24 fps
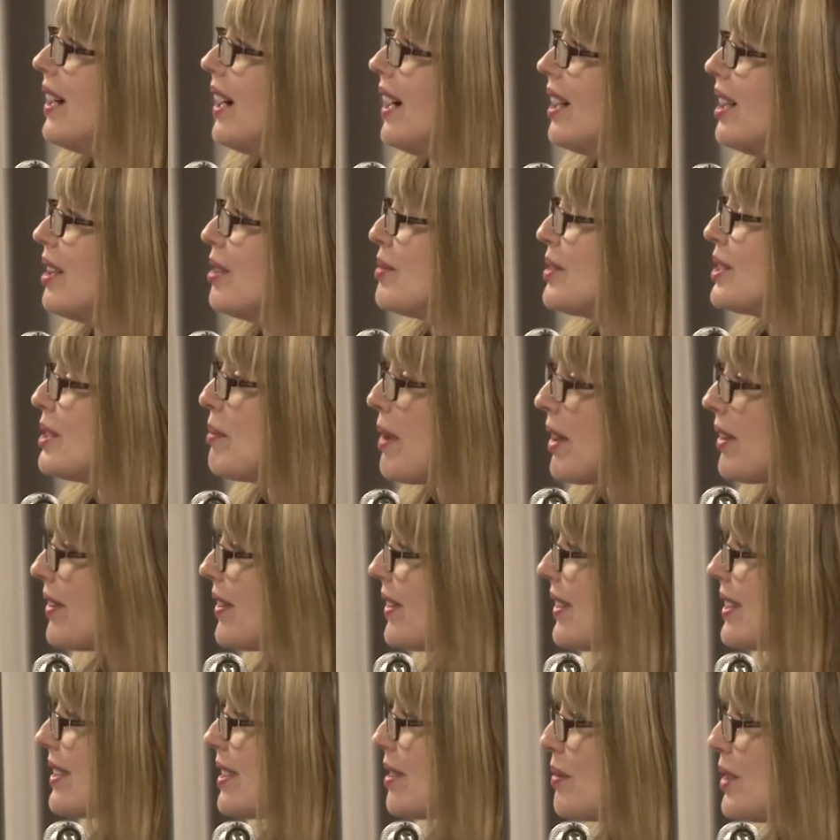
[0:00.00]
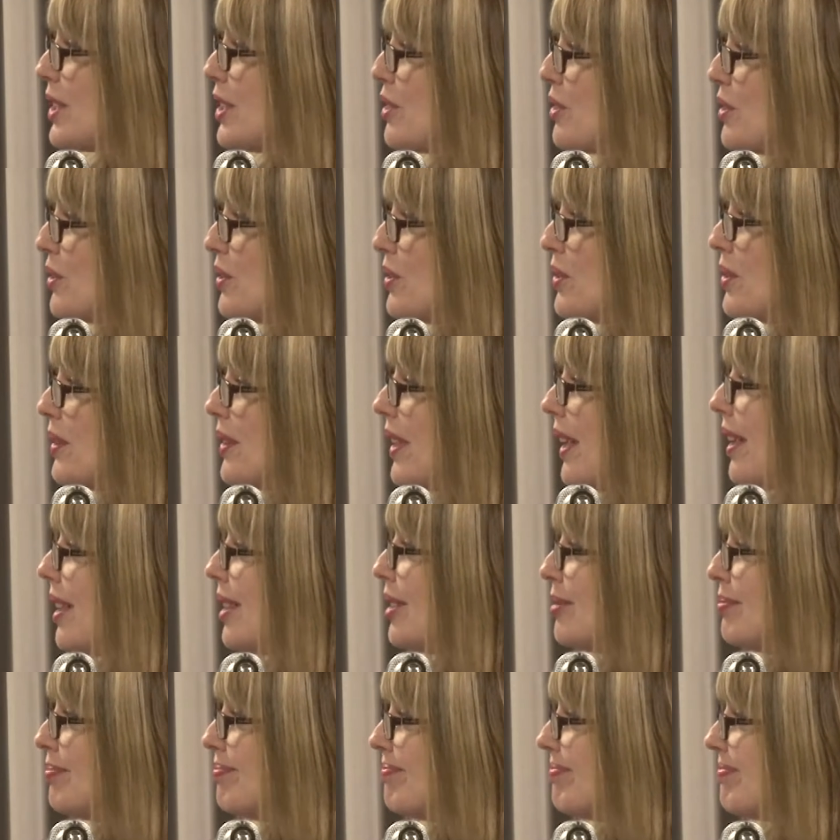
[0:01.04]
Some other things that we do
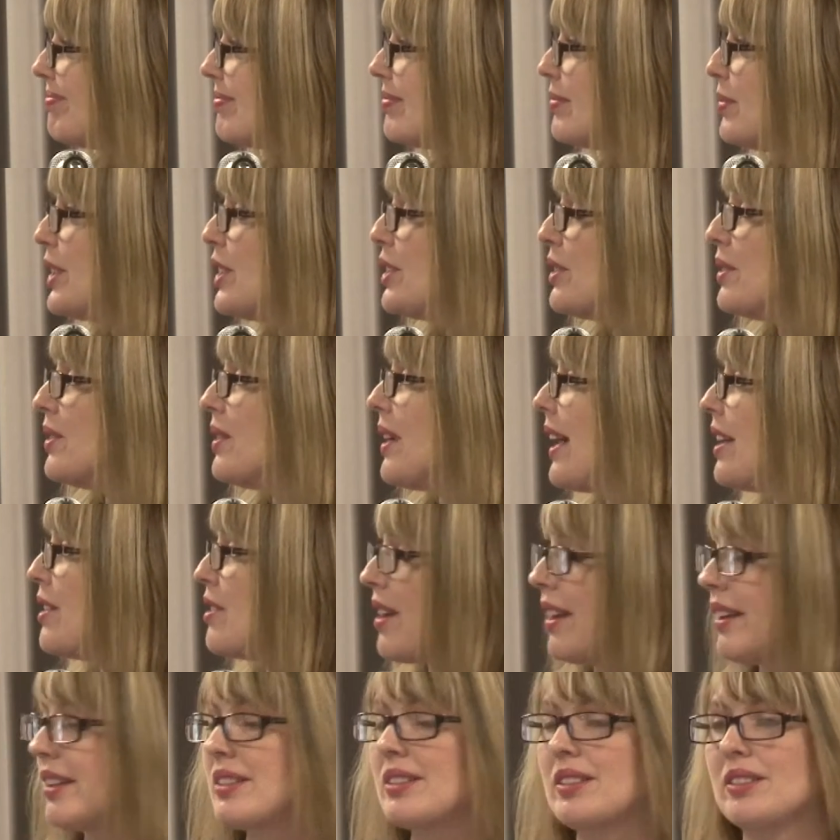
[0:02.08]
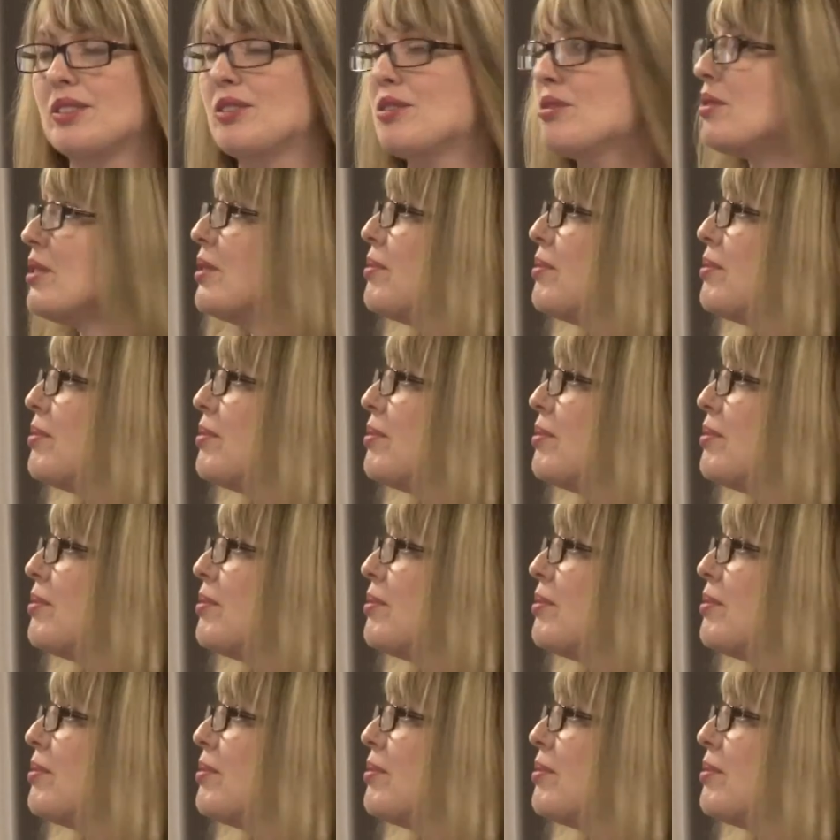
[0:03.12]
hydraulic cylinder